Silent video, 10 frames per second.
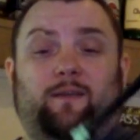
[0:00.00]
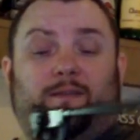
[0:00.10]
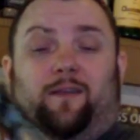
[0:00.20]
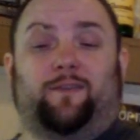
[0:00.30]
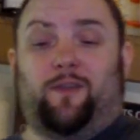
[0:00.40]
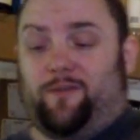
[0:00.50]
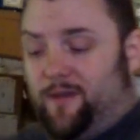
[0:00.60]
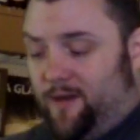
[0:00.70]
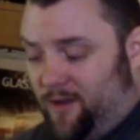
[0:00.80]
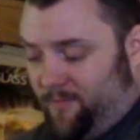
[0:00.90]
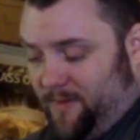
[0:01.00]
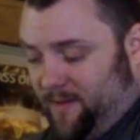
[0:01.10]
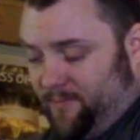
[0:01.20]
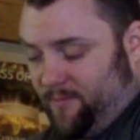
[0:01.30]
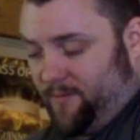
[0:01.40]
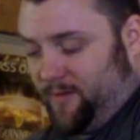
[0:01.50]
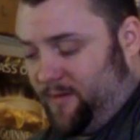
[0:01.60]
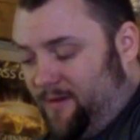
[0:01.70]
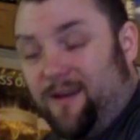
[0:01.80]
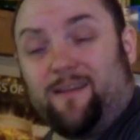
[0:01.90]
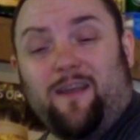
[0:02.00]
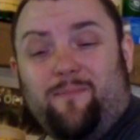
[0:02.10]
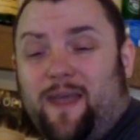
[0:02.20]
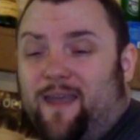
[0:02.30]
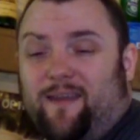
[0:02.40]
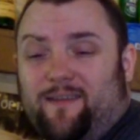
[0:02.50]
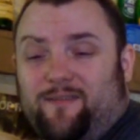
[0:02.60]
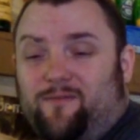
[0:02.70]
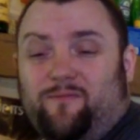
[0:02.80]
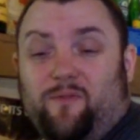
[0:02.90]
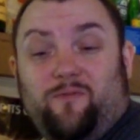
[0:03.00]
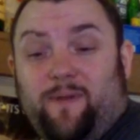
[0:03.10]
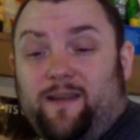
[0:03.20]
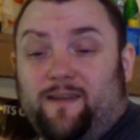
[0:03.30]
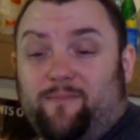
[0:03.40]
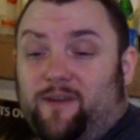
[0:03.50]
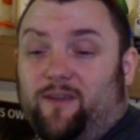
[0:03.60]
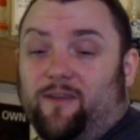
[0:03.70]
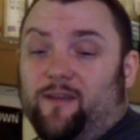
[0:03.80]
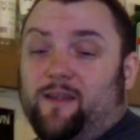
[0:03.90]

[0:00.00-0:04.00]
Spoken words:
I do see a lot of people, yeah, it don't matter, it all depends up to you.